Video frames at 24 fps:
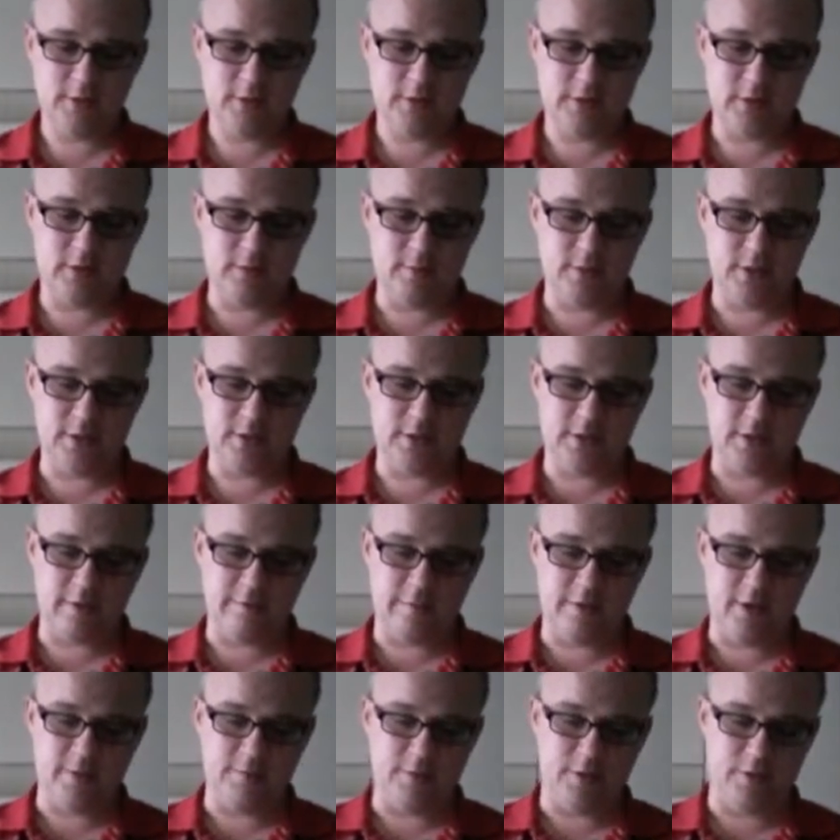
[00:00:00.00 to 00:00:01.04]
Some of the
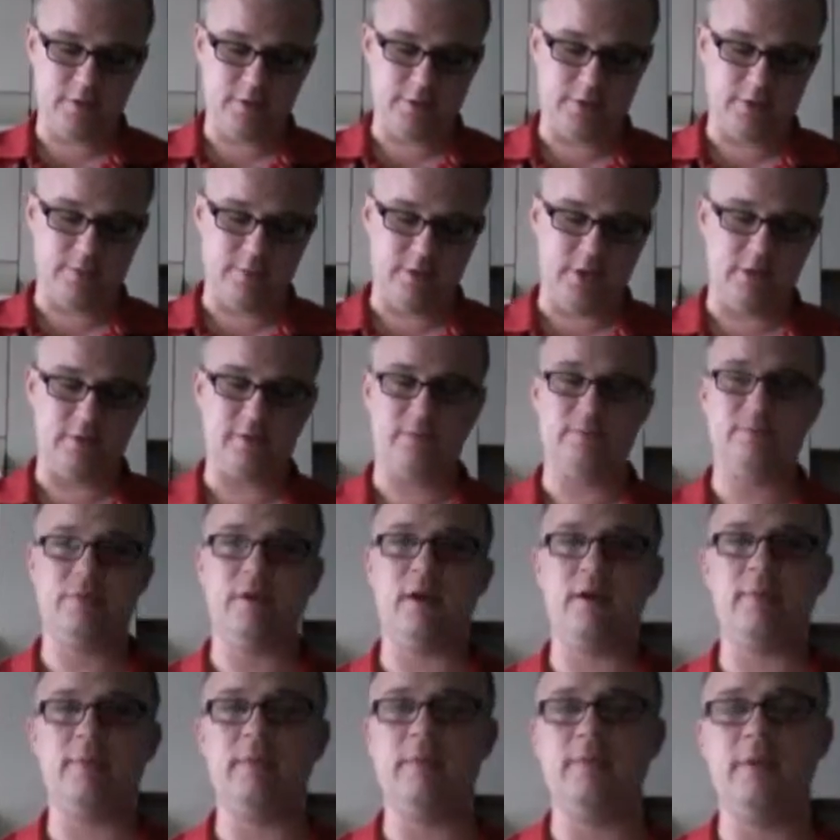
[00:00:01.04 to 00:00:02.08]
stuff I post about
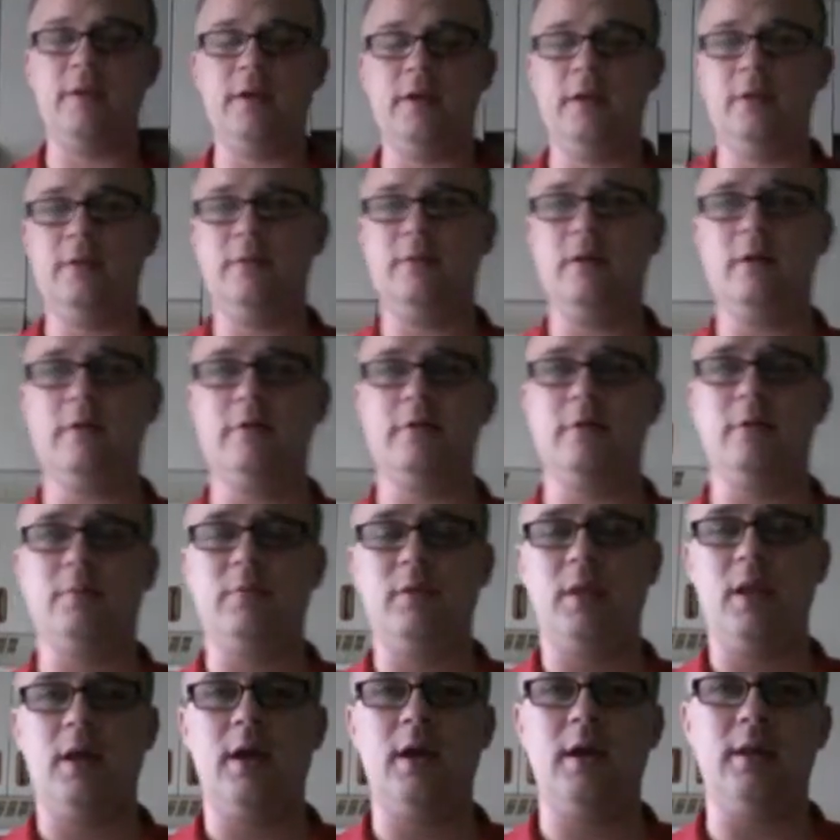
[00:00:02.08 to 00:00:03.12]
probably doesn't
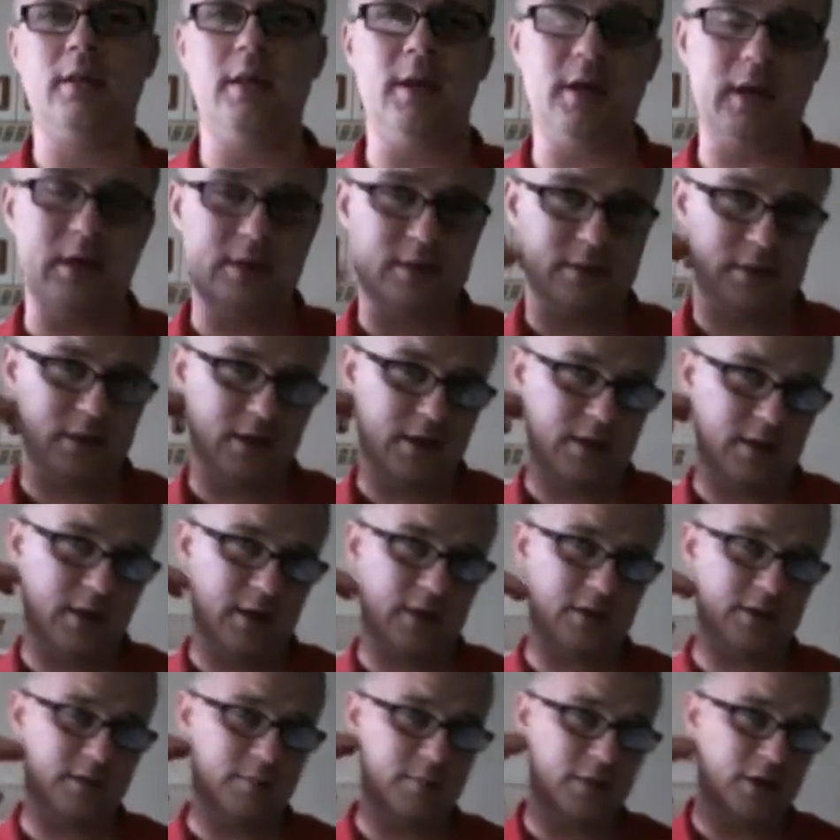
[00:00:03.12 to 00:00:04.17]
apply. Like I said
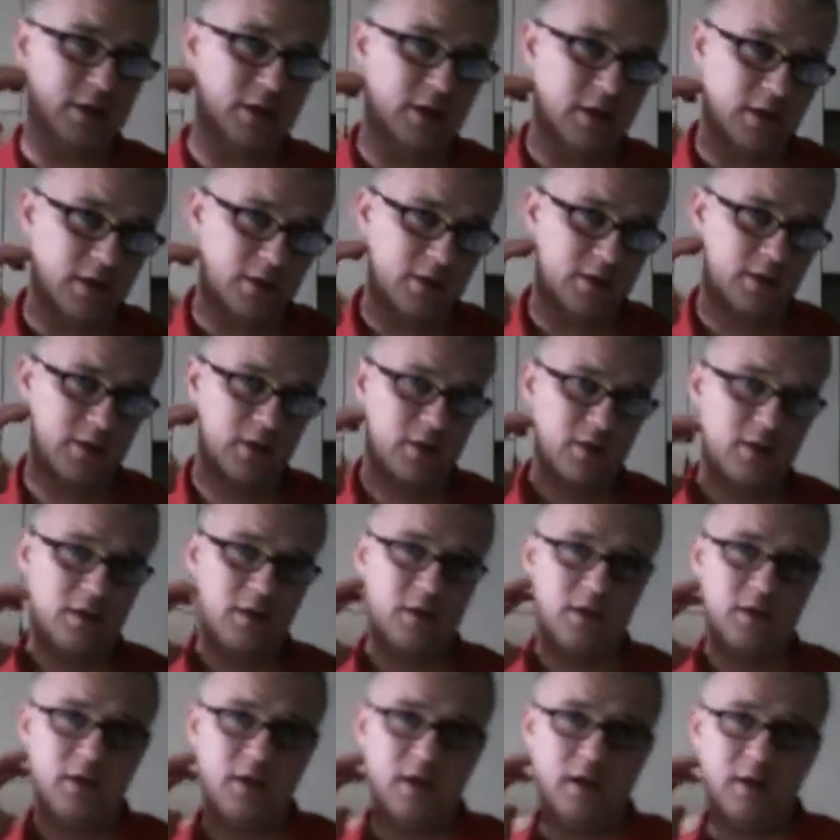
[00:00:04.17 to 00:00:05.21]
at the beginning,
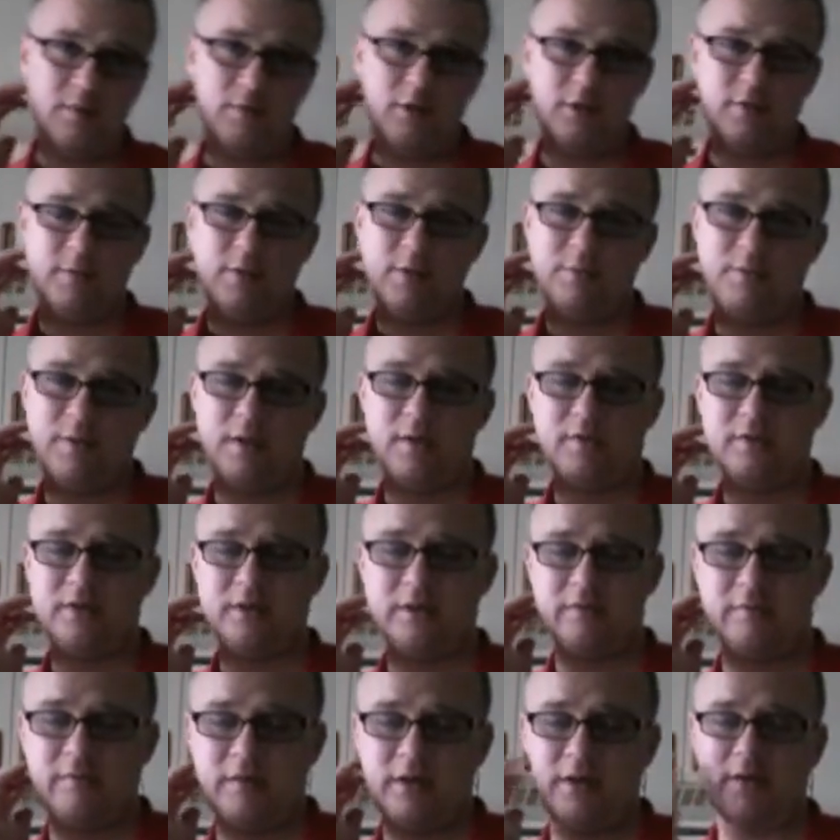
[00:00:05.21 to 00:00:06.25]
I'm going to be
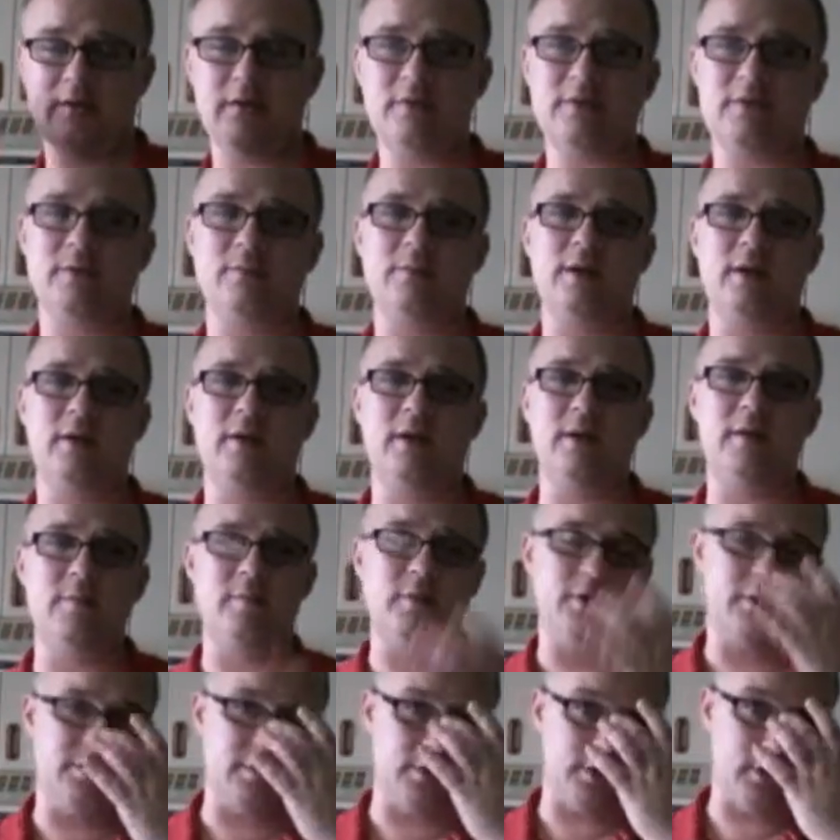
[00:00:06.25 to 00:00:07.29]
posting videos about
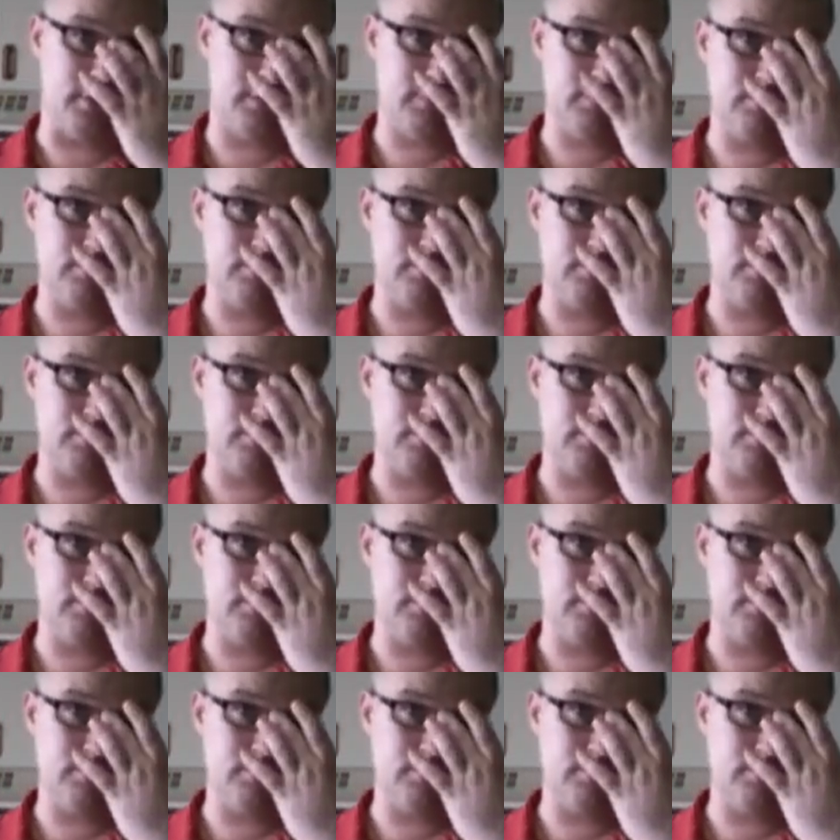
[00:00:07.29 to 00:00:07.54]
everything.